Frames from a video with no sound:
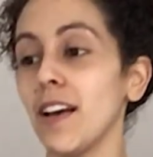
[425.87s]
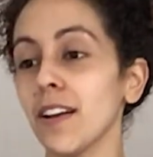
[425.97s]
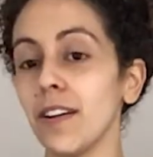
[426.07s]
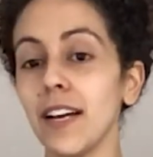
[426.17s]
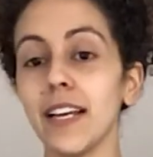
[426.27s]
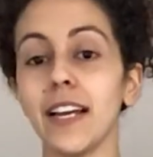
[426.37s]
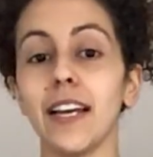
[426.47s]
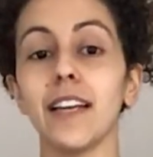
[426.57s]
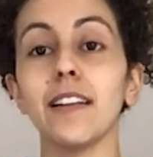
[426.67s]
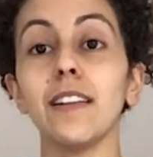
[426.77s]
go ahead
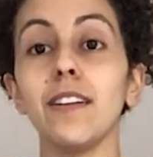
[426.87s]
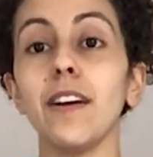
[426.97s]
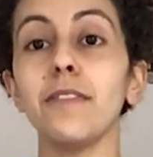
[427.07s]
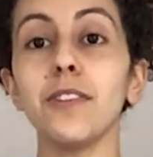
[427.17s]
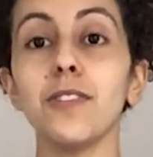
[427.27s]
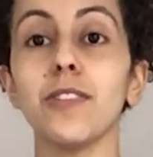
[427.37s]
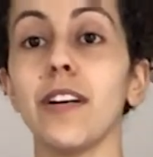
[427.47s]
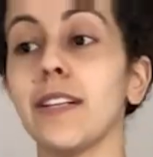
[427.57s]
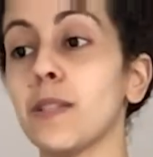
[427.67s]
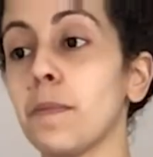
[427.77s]
and clear off your
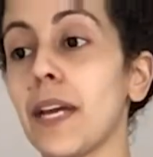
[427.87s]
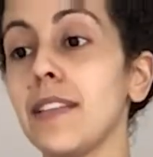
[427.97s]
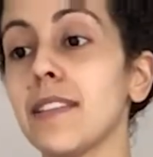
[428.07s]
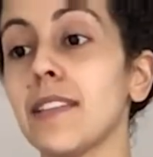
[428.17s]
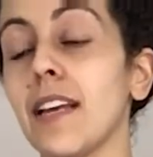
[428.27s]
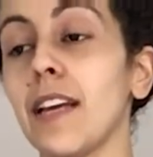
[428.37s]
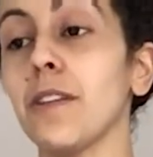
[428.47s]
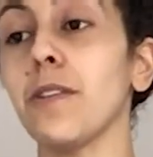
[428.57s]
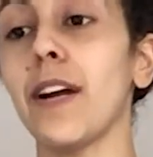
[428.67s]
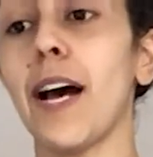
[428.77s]
drawing space
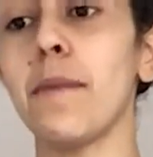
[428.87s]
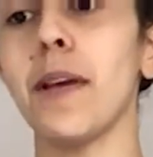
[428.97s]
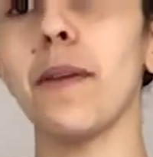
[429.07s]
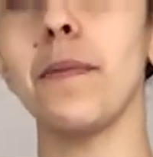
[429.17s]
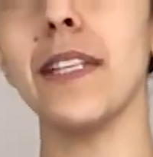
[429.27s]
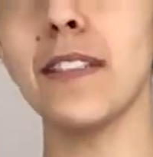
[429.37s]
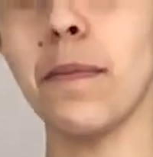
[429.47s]
and grab a piece of